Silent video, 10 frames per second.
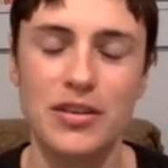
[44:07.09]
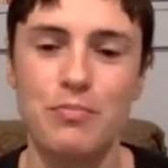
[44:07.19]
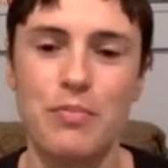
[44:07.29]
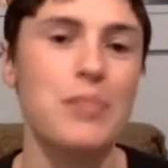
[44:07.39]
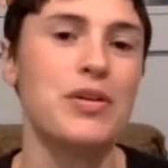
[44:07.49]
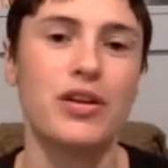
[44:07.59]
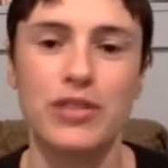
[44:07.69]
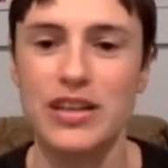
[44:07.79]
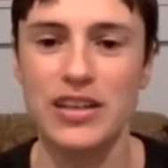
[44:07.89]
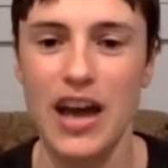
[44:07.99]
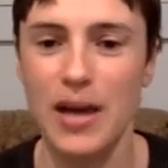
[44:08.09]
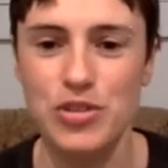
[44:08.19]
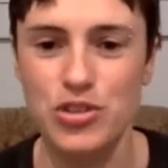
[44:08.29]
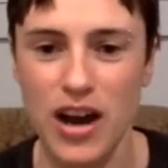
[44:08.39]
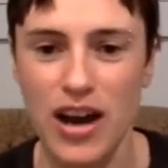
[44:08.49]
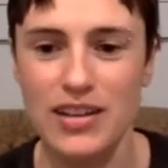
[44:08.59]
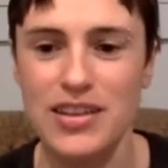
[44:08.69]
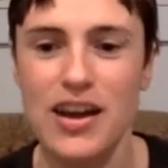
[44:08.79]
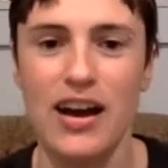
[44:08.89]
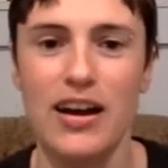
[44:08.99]
maybe they'll read an abstract,
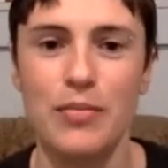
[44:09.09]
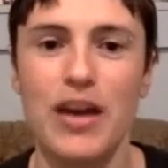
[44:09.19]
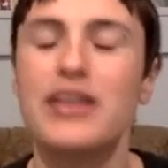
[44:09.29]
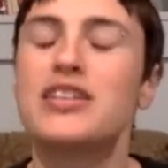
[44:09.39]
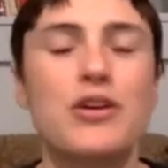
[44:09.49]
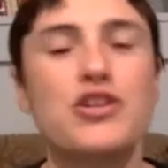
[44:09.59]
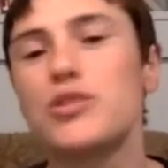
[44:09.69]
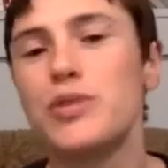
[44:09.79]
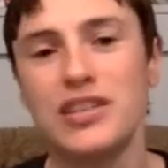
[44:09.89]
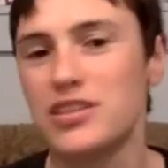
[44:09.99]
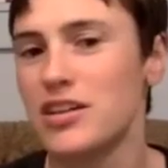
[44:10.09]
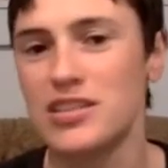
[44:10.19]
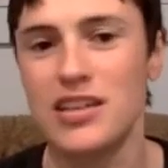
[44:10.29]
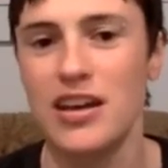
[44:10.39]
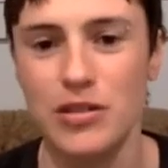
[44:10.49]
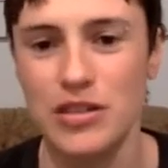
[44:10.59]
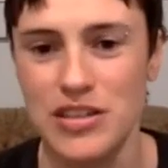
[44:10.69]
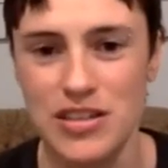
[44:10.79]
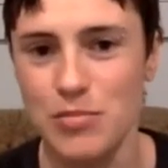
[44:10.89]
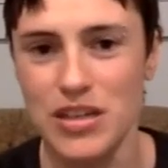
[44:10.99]
and especially when it starts to get out
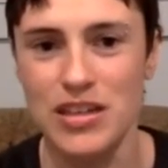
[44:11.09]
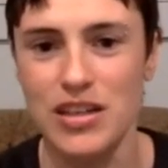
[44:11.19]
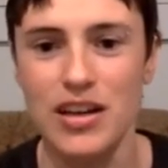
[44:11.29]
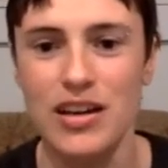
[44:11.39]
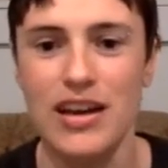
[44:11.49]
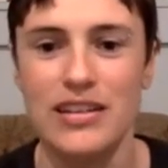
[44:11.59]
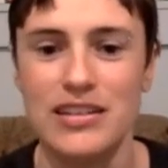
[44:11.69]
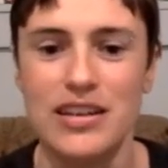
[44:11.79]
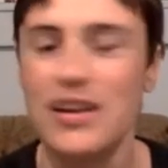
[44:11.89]
into the media. And